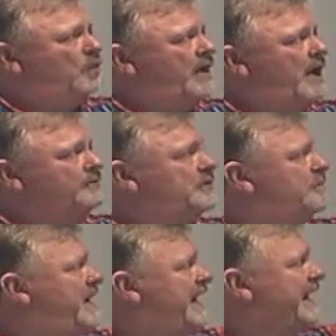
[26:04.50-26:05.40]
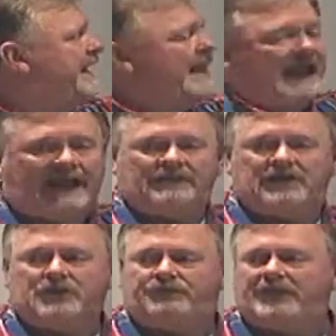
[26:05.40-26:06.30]
one up to me. And
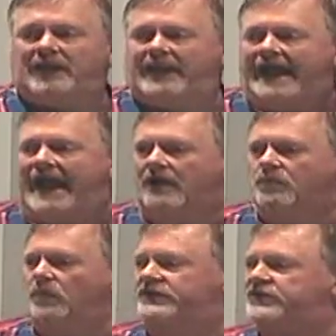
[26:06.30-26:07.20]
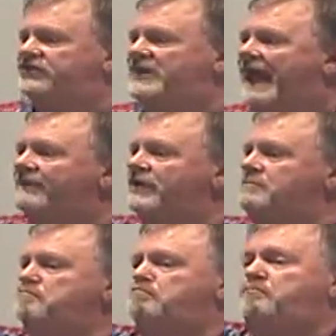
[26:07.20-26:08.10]
then you fill it out with
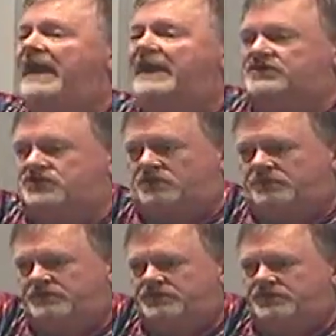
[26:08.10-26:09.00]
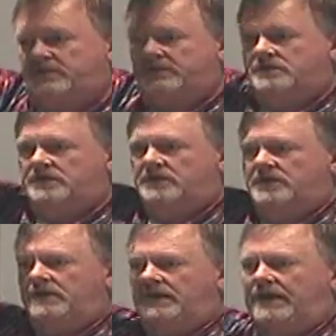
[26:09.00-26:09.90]
seven pictures.
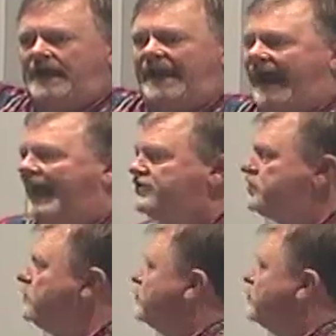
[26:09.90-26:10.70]
And as you